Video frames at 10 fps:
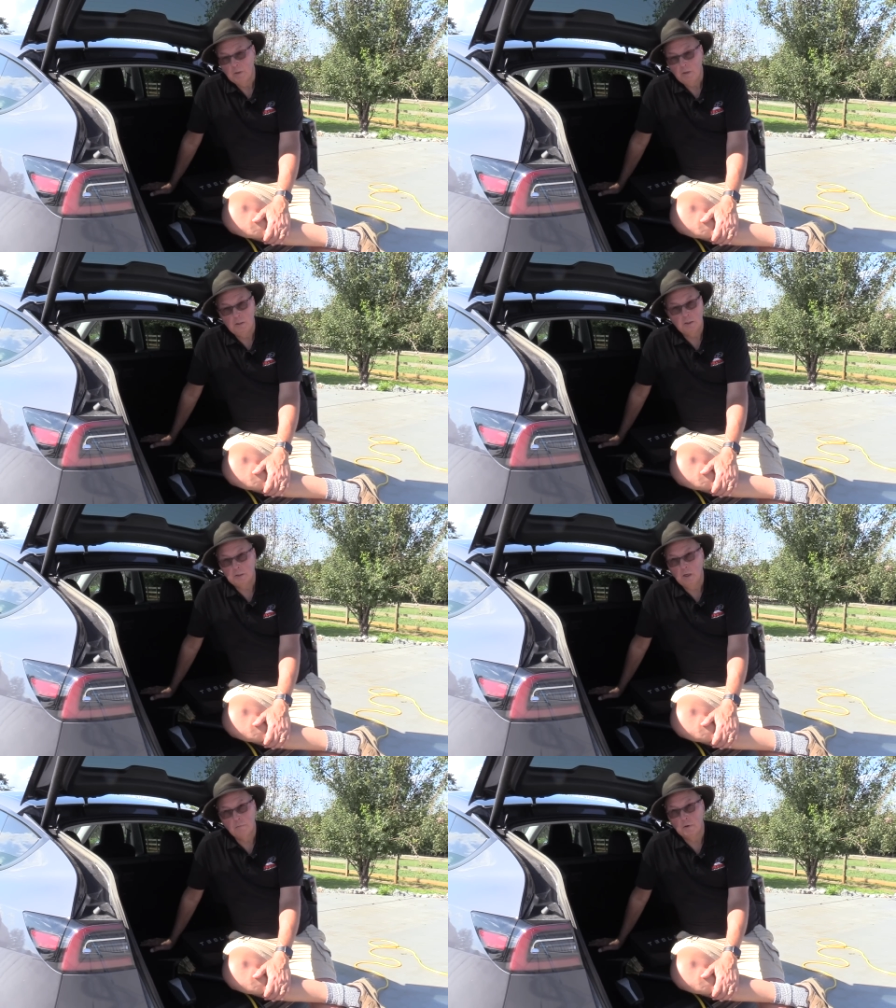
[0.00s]
You
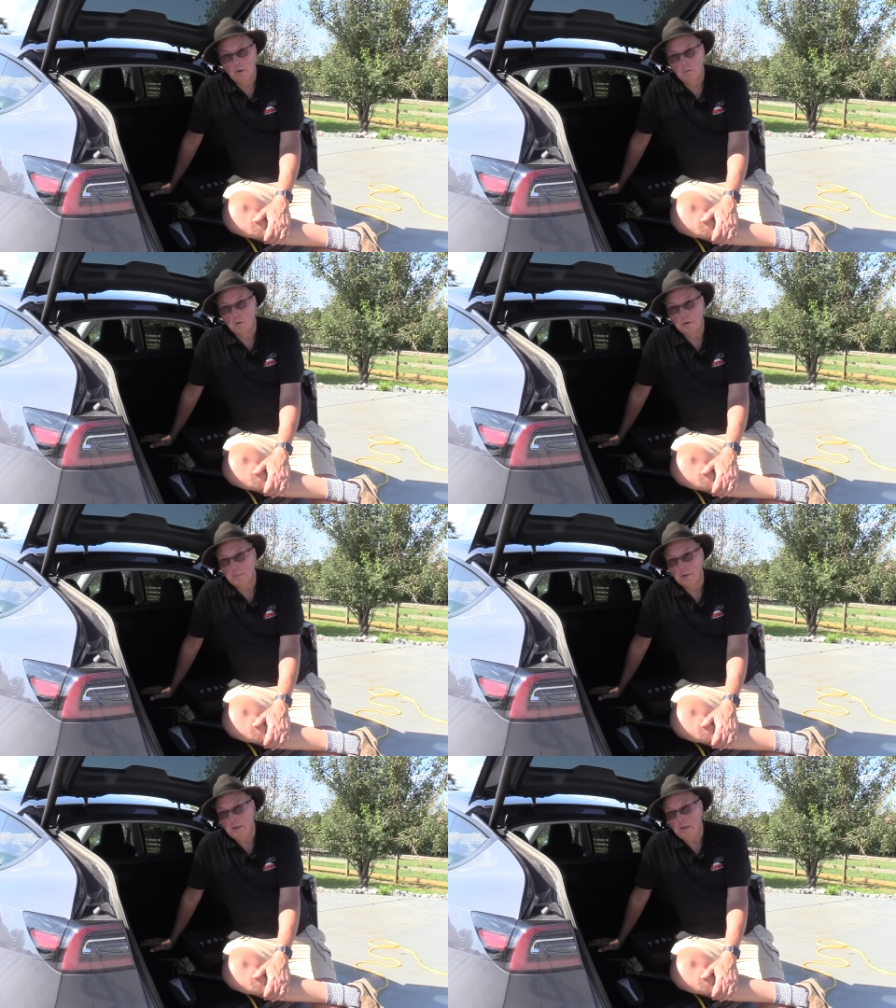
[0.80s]
just never know where you
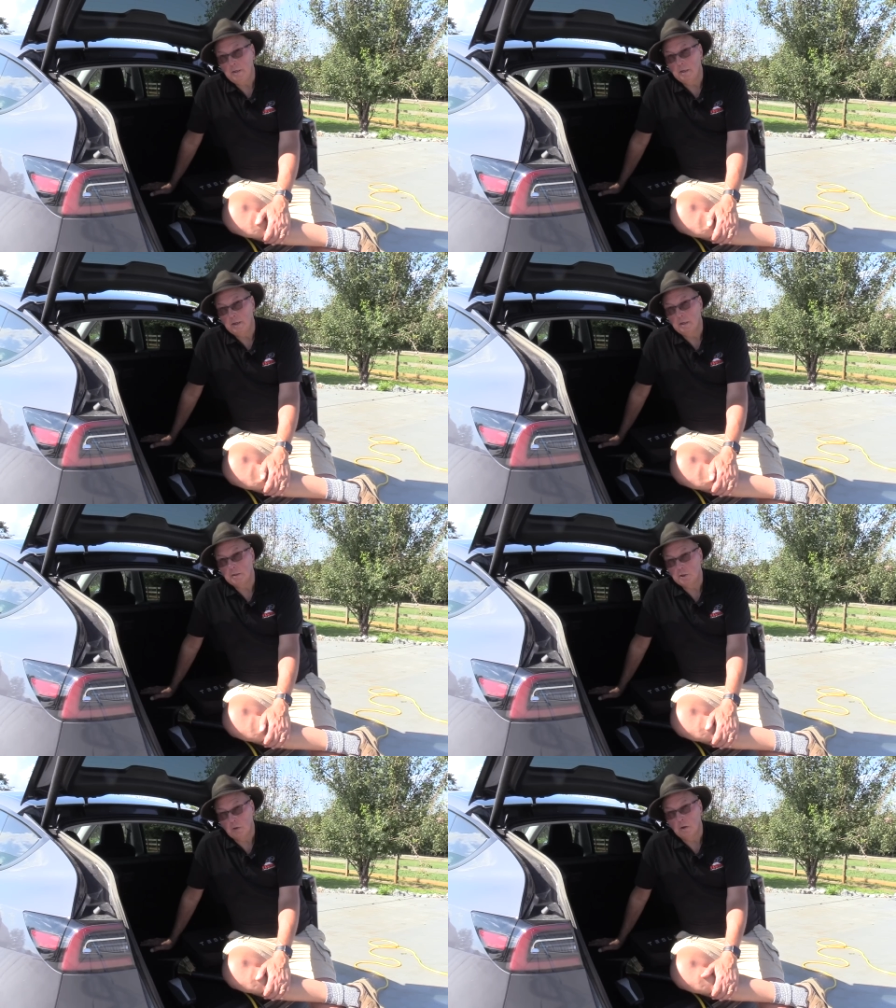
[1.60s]
might need to
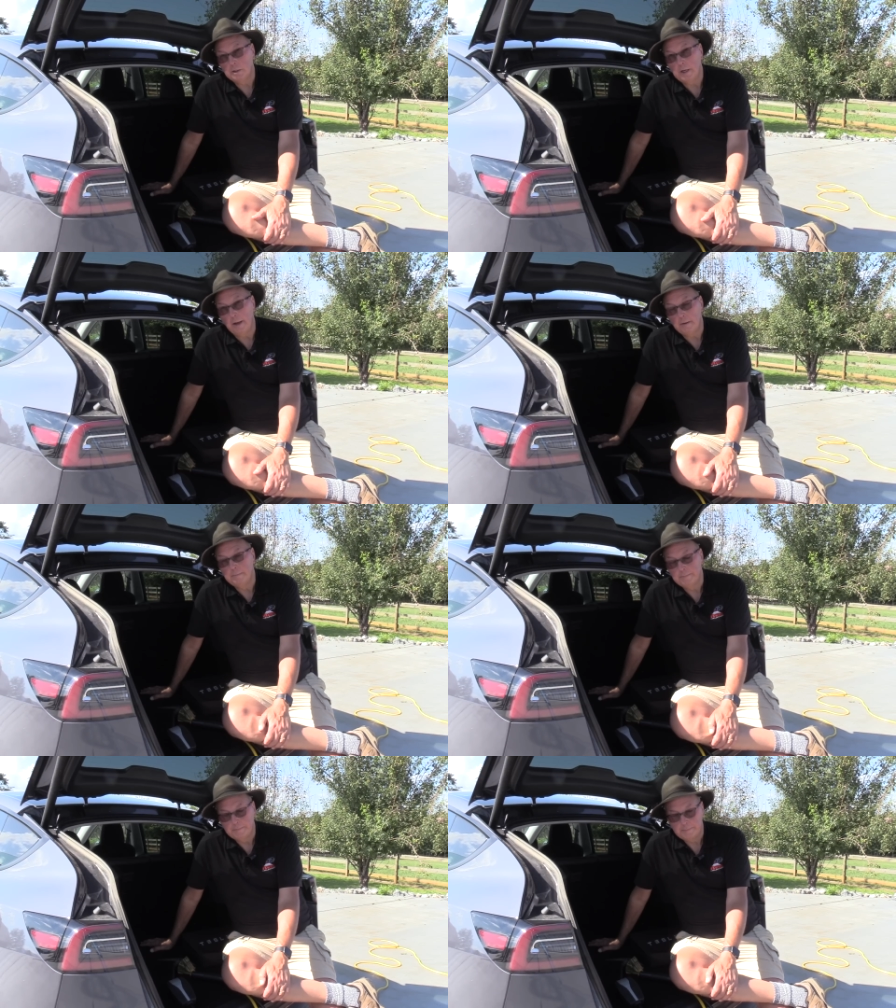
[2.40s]
get charge at.
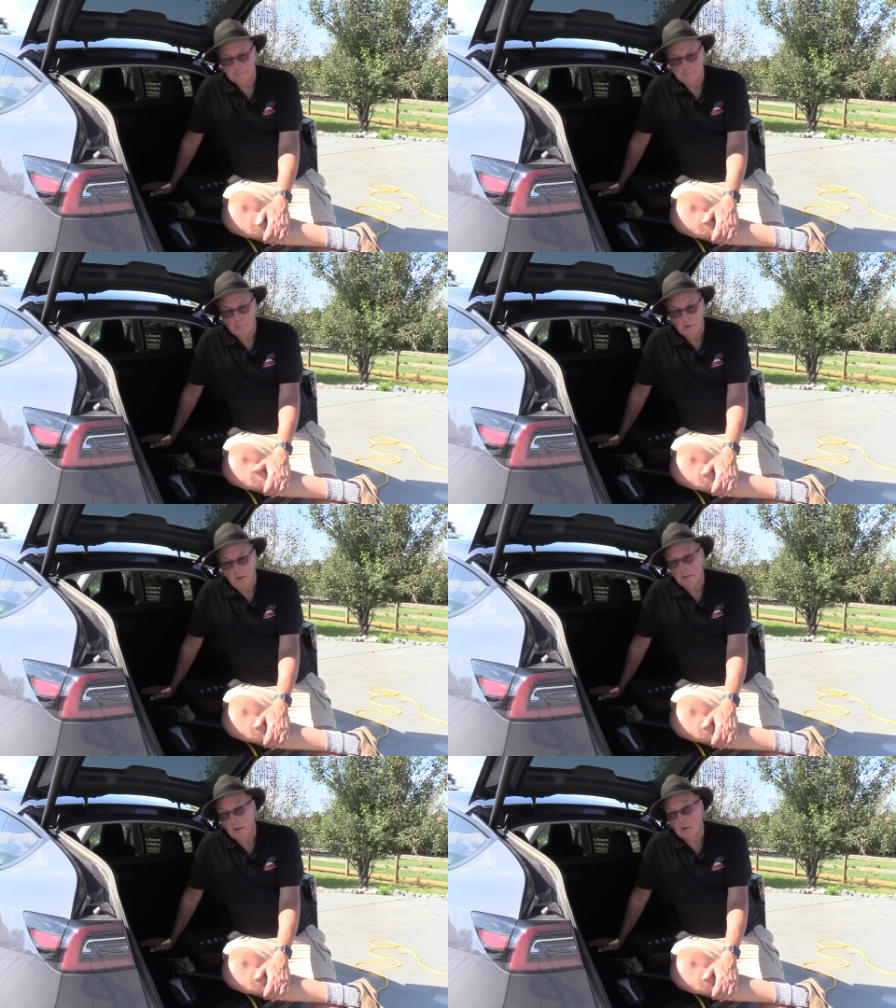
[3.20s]

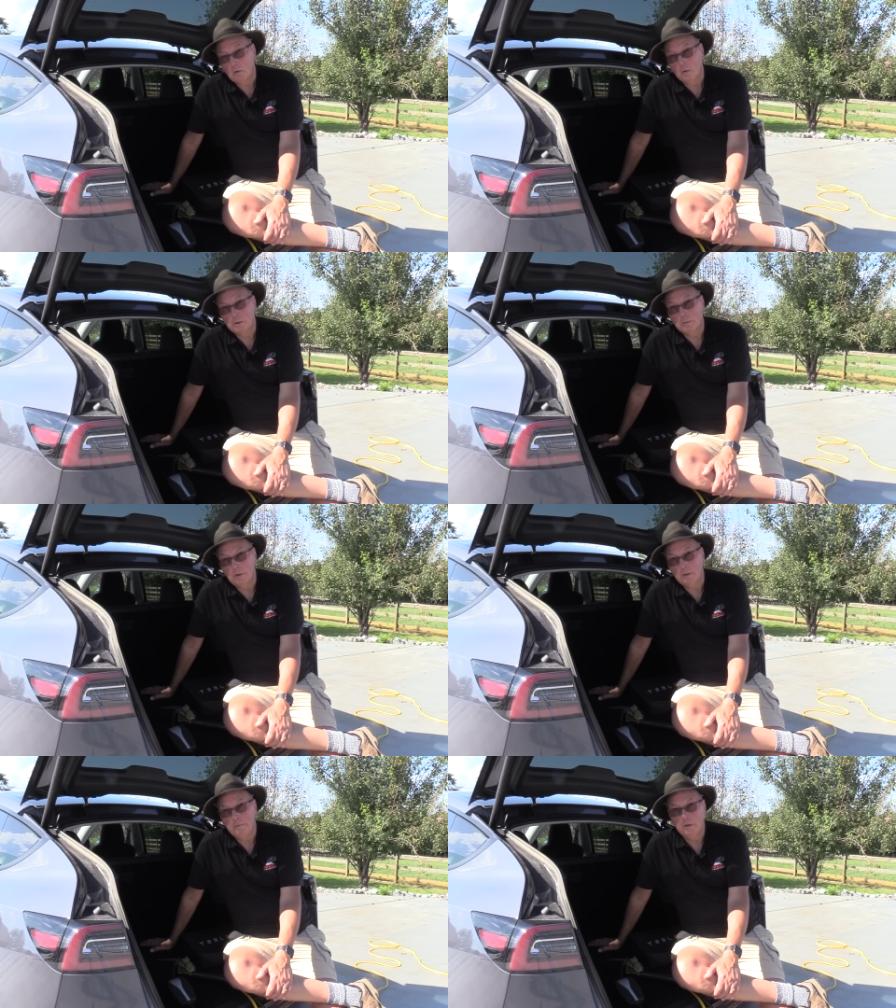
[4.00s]
And that of course will
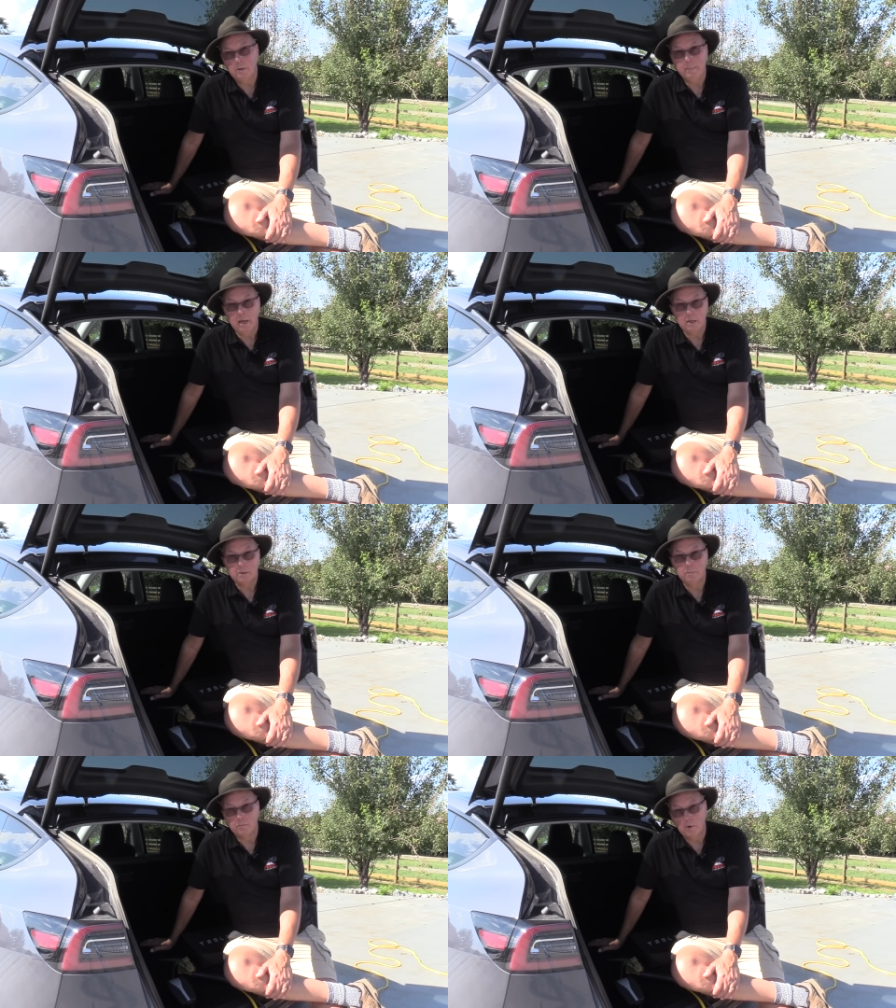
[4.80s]
give you the
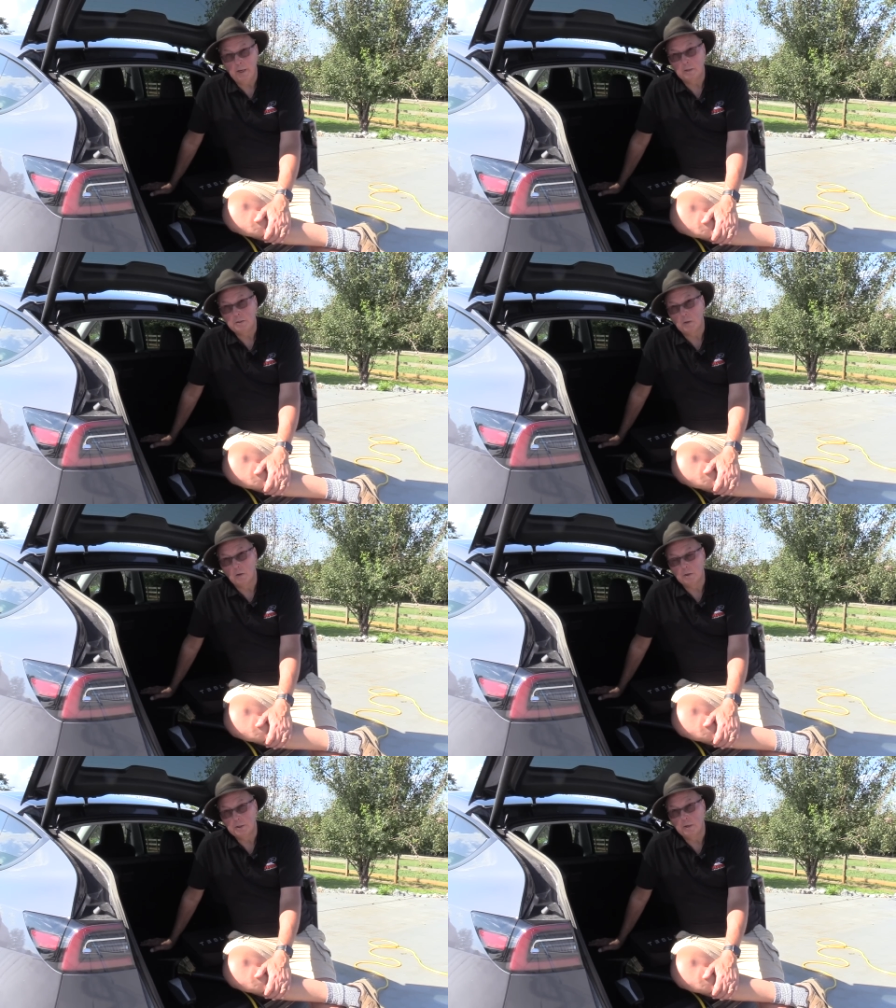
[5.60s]
maximum rate of
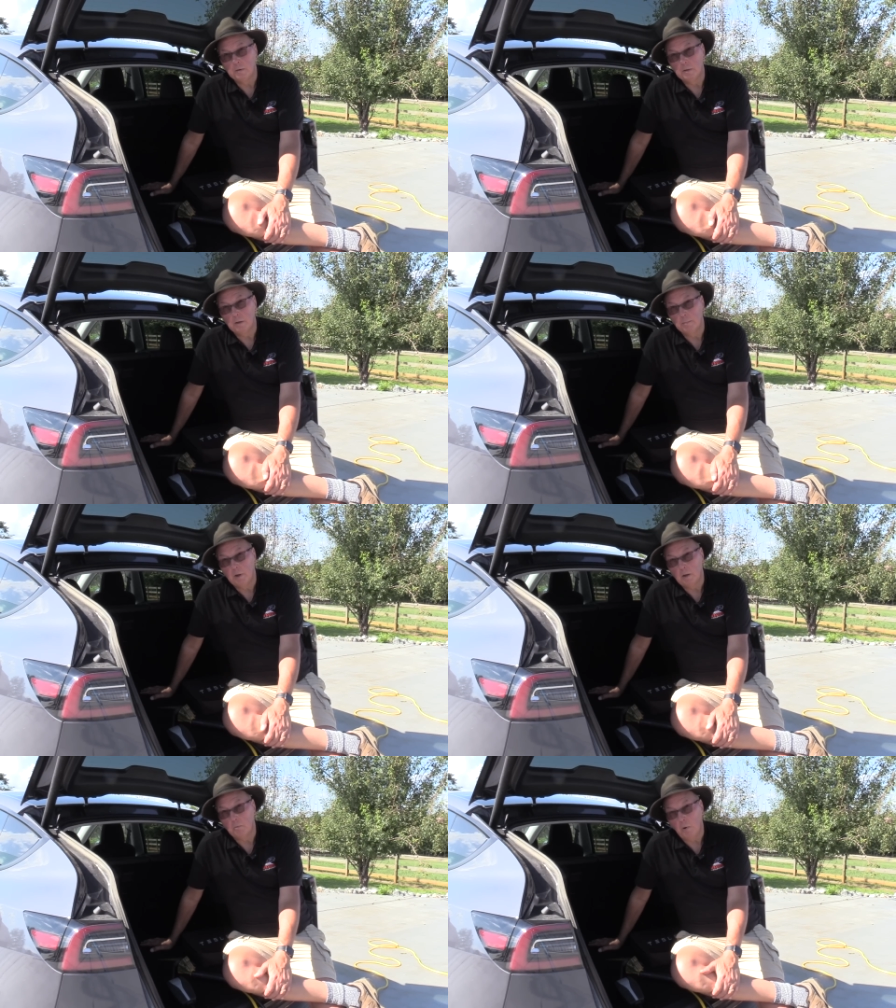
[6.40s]
charge here in the Model